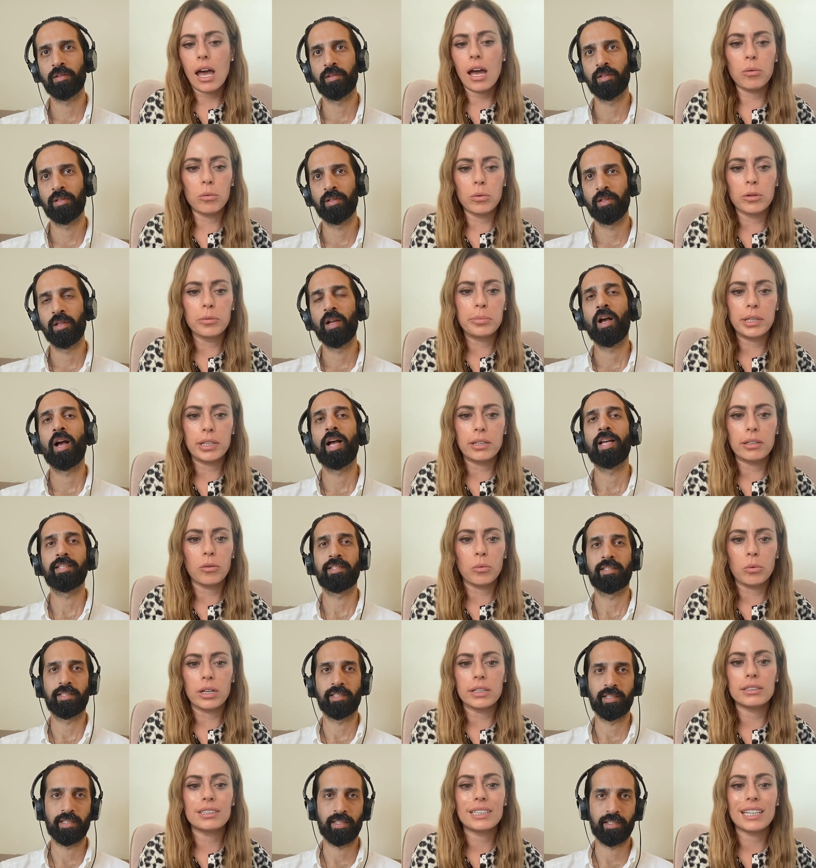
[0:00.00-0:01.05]
Speaker 1: and we'll be I the
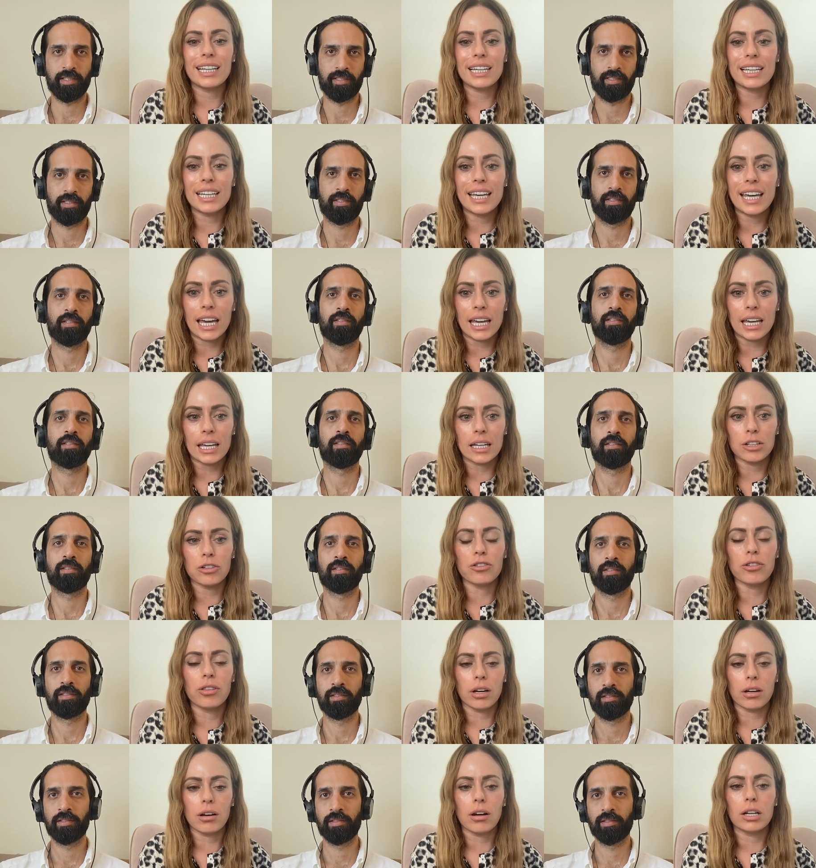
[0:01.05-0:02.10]
see. ones to
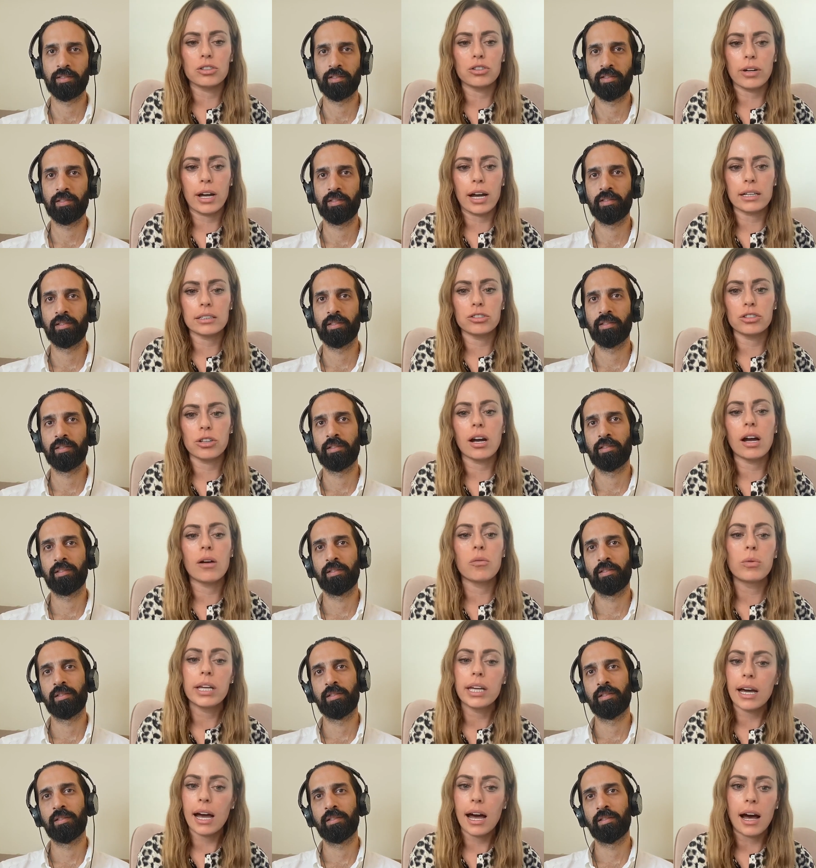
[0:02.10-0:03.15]
engage the contractor. And
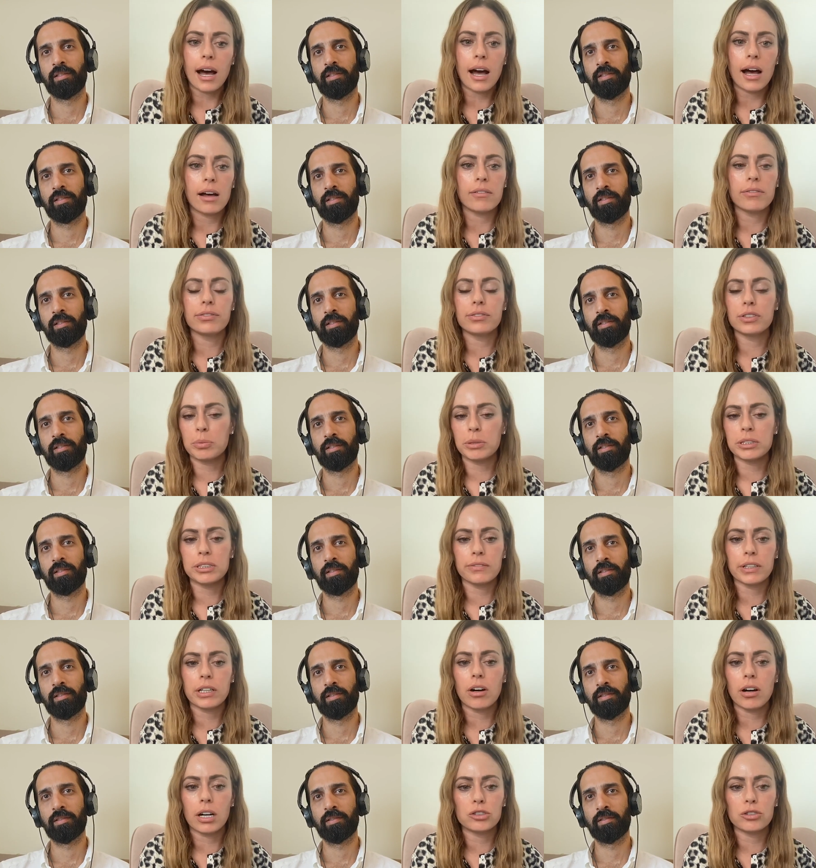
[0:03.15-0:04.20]
we have
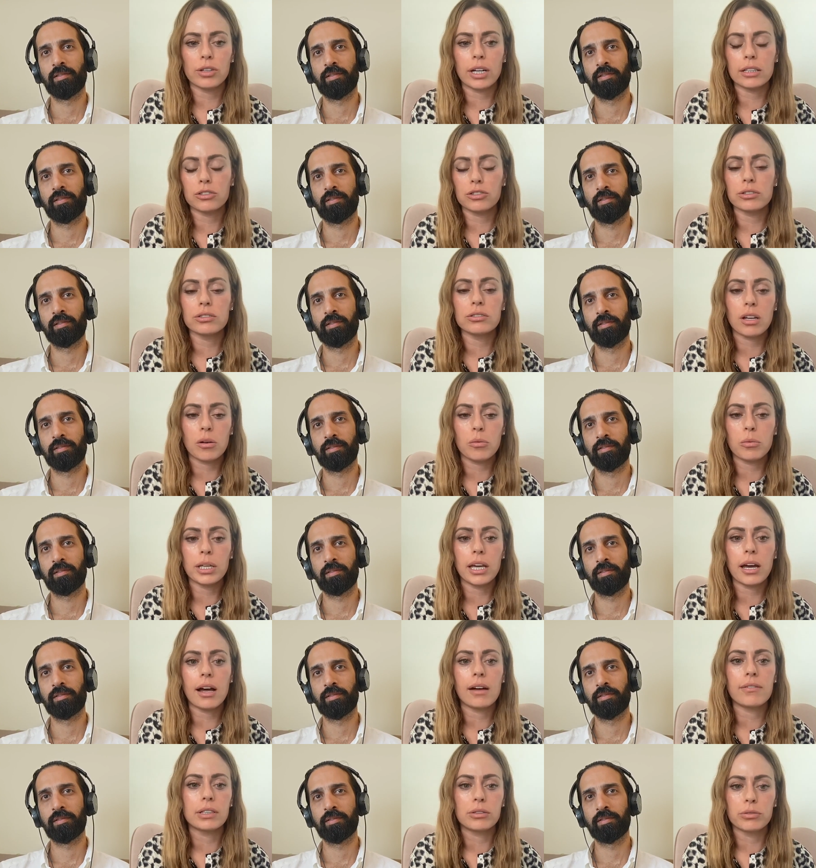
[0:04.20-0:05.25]
specific contractors that we
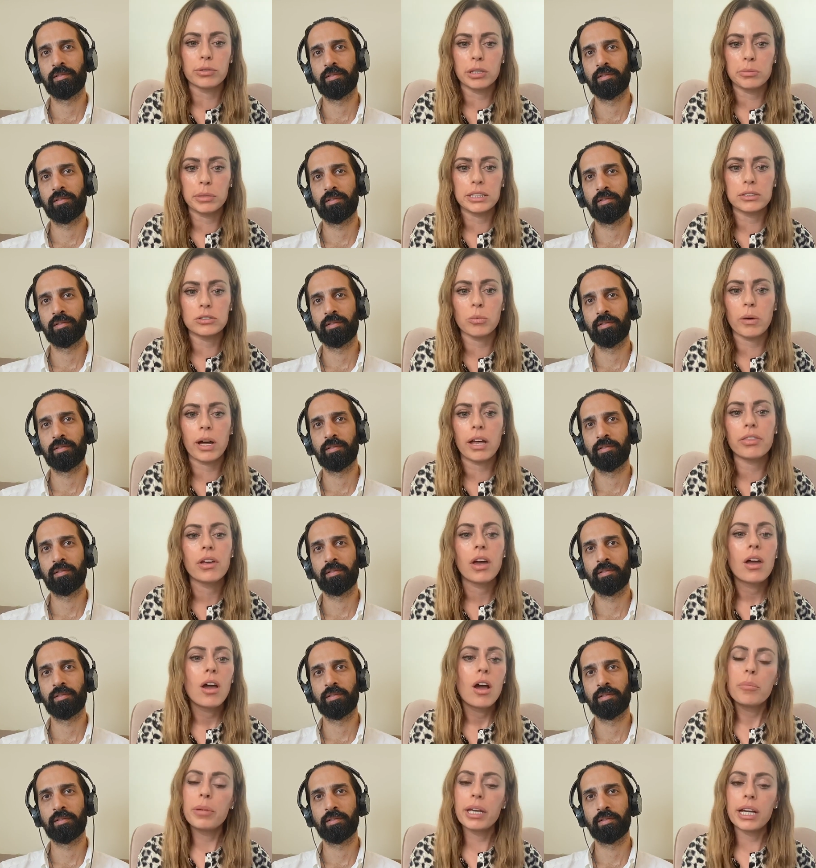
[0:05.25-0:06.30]
have agreements with
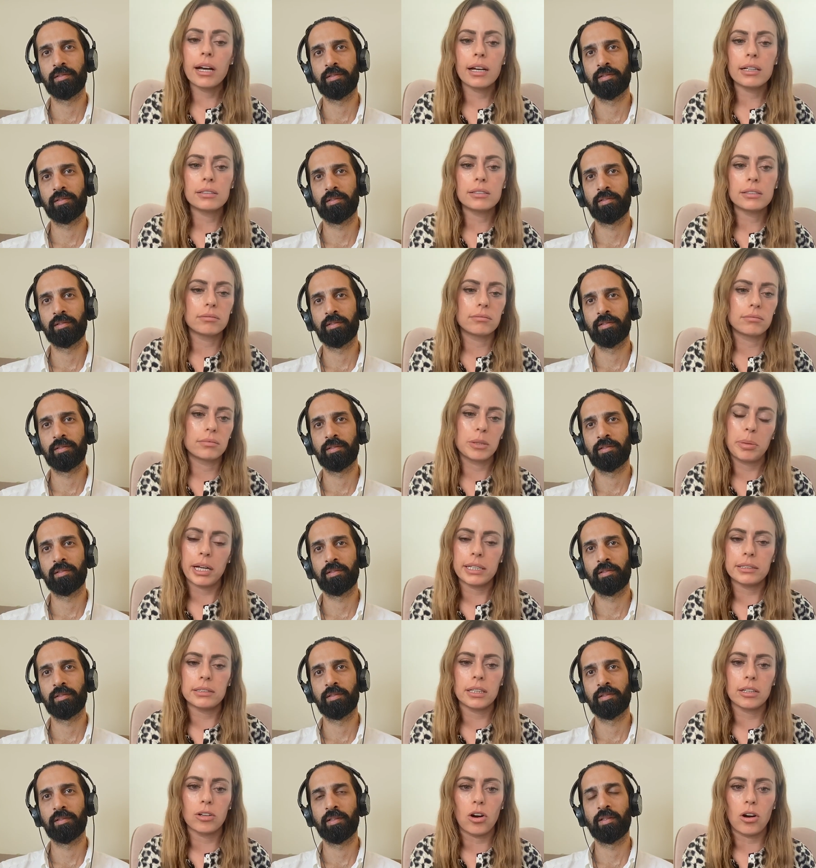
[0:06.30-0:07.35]
because
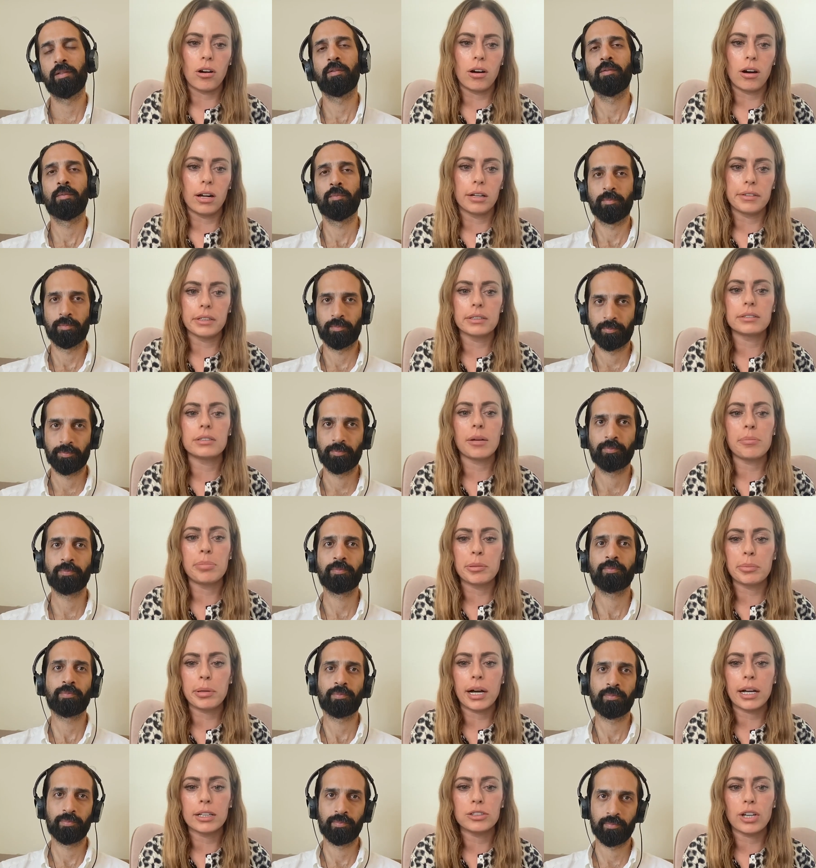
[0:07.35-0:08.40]
depending on the type
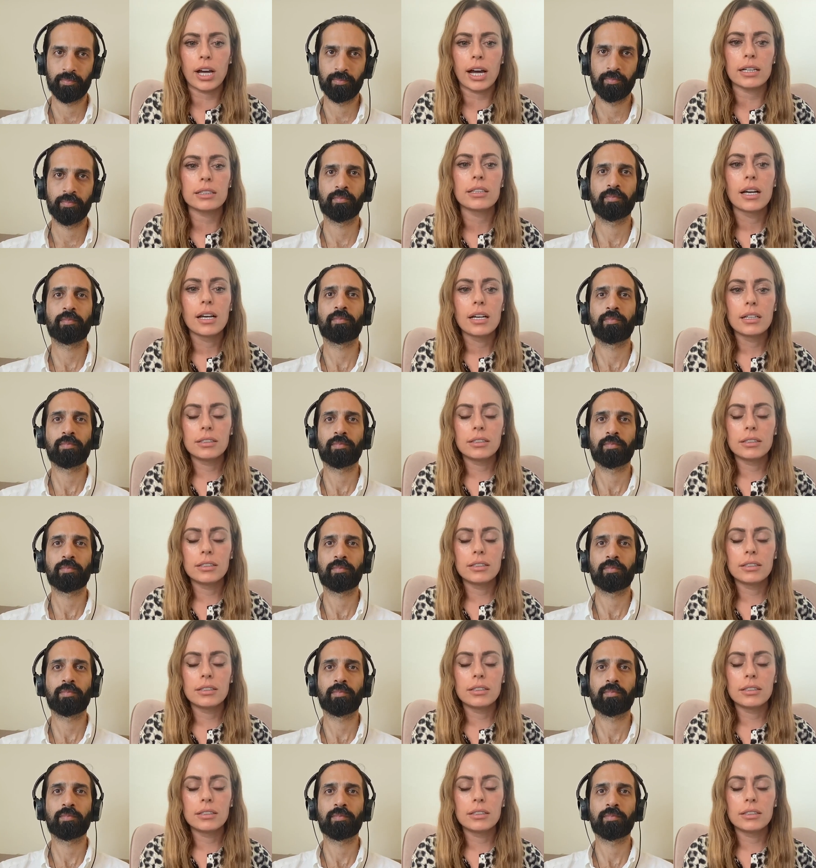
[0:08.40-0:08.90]
of project,